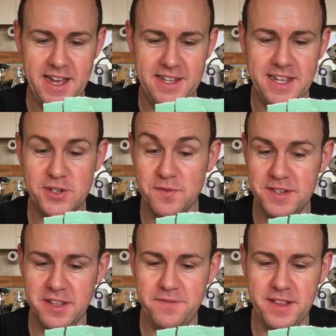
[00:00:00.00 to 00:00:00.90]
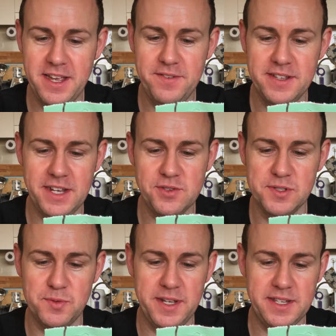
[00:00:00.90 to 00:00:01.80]
uh, natural vanilla flavor, natural
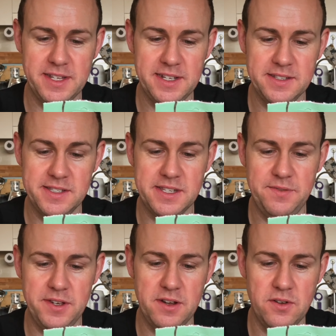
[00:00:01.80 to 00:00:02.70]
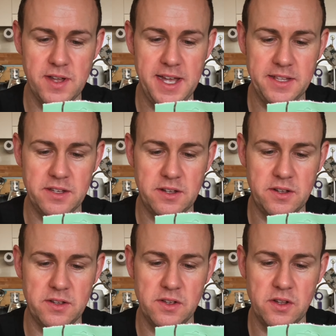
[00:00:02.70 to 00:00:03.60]
sweetener, steviol, and
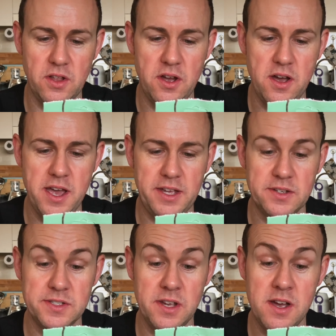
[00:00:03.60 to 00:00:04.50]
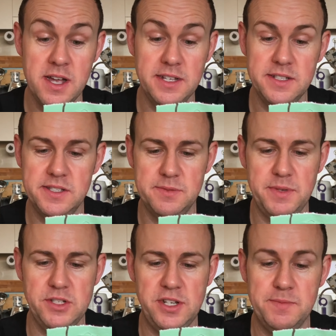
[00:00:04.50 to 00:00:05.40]
glycosides.
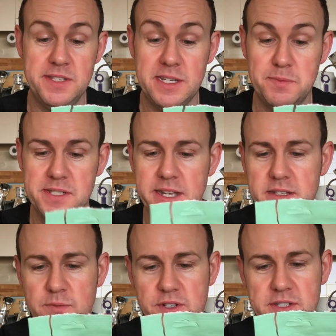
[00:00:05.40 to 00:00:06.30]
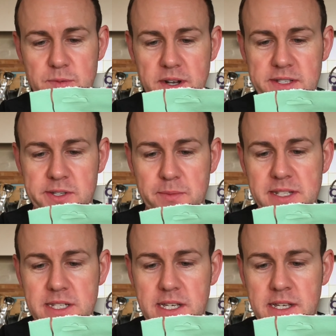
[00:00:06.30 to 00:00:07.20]
Mint chip 6%, which is why it's so
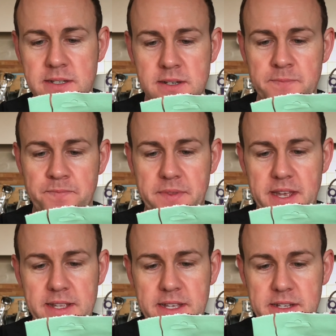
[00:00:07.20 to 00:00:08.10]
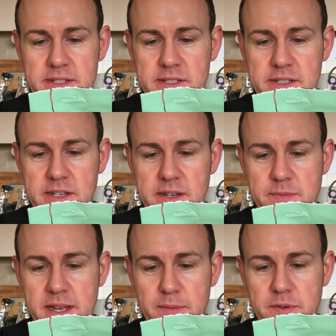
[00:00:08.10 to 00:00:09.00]
minty and that's uh,
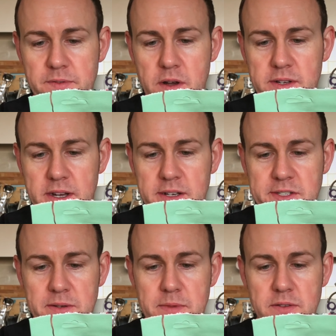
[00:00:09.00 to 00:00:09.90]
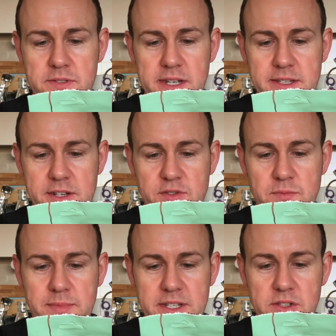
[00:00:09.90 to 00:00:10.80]
made up of isomalt and
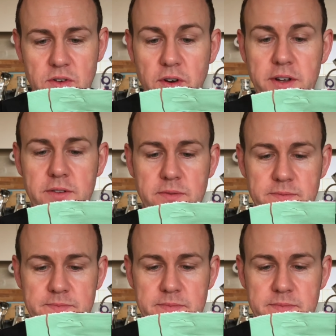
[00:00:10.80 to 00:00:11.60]
natural mint oil.